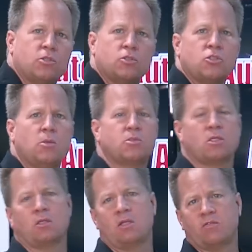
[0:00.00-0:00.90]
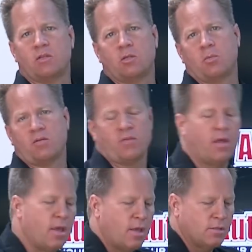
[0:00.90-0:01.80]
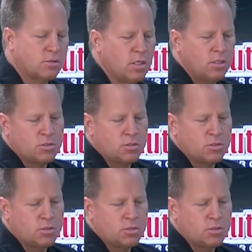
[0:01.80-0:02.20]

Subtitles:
your soaps can leave a little bit of a haze.